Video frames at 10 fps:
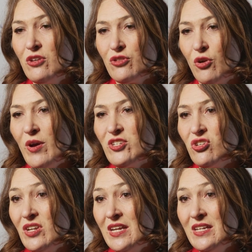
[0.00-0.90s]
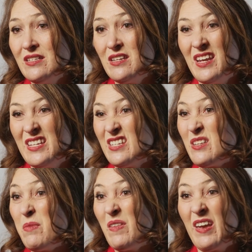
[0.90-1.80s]
So the question is this
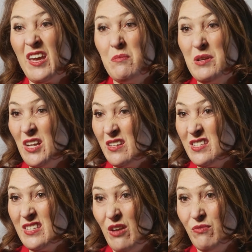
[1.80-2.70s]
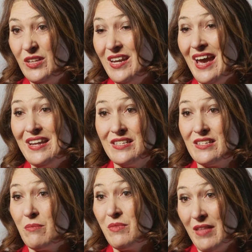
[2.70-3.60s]
something that can be done safely, and is this
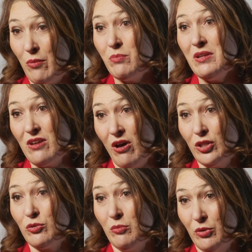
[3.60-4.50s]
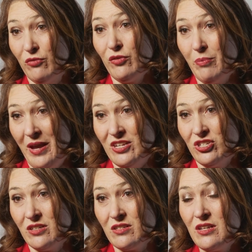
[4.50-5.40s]
something that would be tolerable for
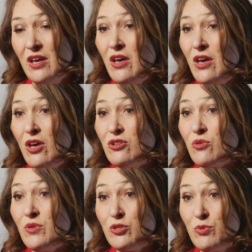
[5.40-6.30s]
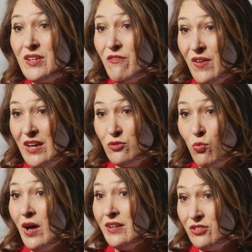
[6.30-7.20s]
patients? So this was a phase
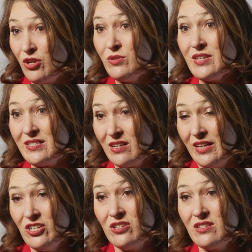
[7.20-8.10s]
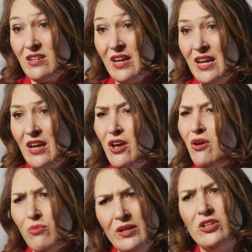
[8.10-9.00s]
one dose escalation study,
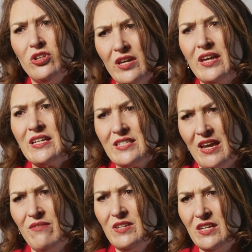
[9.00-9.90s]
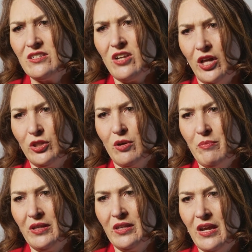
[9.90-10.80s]
really looking at safety and
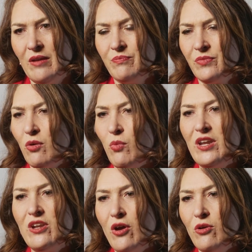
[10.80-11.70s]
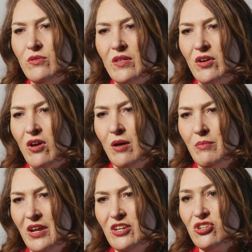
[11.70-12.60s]
tolerability. We know that the
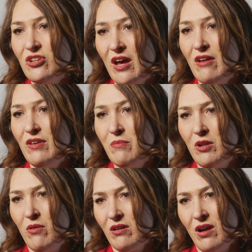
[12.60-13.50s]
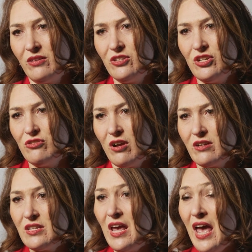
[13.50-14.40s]
combination of immuno-oncology
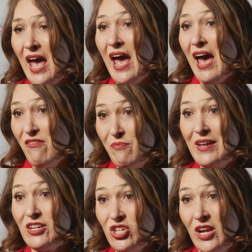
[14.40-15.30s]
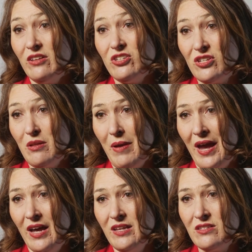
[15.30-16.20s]
drugs have been a challenge in the
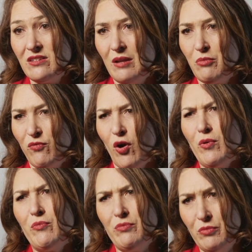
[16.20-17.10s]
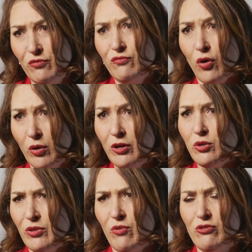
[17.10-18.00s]
past, and before we would move
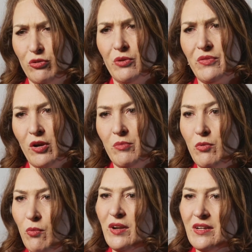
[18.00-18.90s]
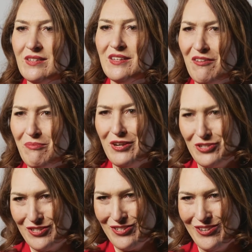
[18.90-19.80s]
forward with quadruple therapy, we wanted to see if
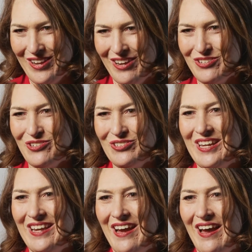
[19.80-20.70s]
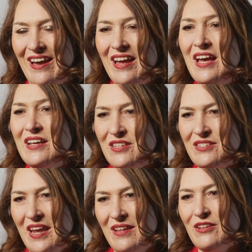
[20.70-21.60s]
patients could actually
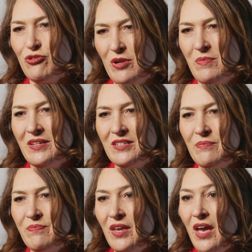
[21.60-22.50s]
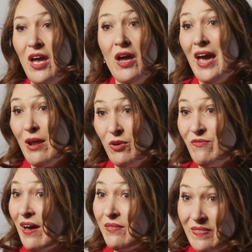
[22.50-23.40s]
sustain the treatment. And we
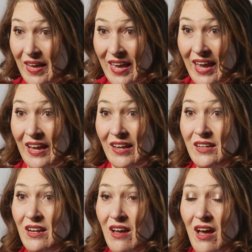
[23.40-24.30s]
found that they can.